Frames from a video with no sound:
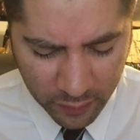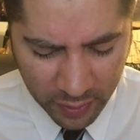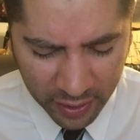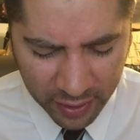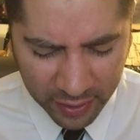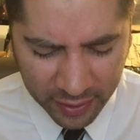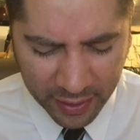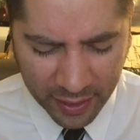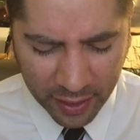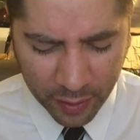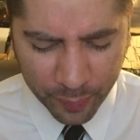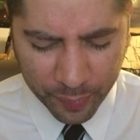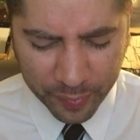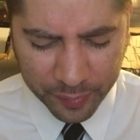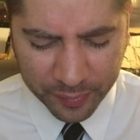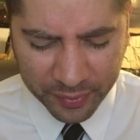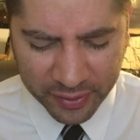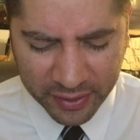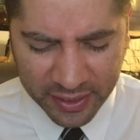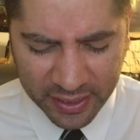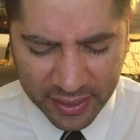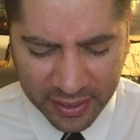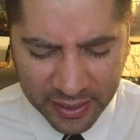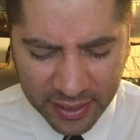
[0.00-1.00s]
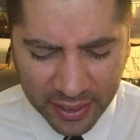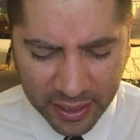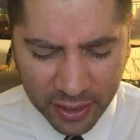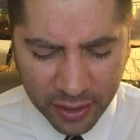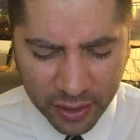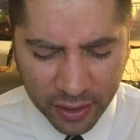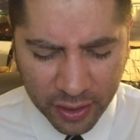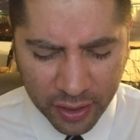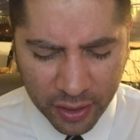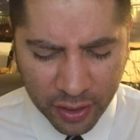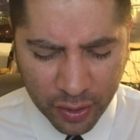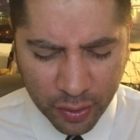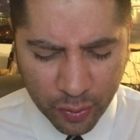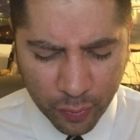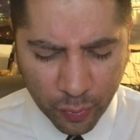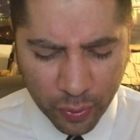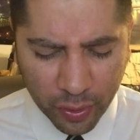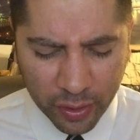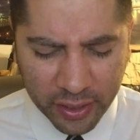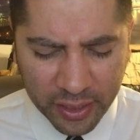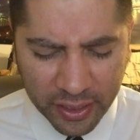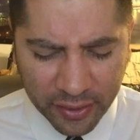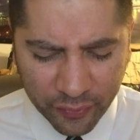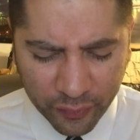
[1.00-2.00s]
and help them see that
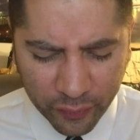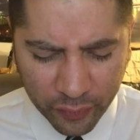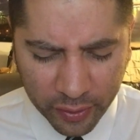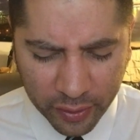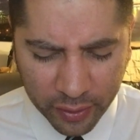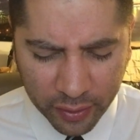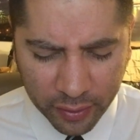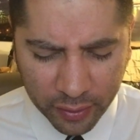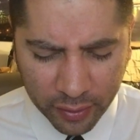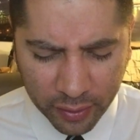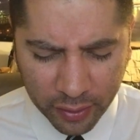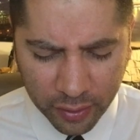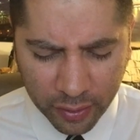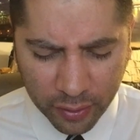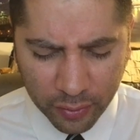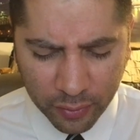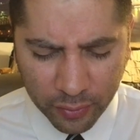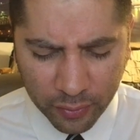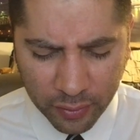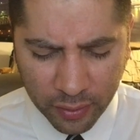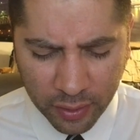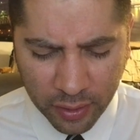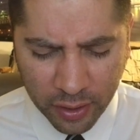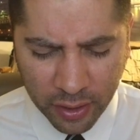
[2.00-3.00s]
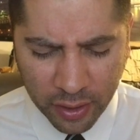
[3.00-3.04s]
we're different, you know.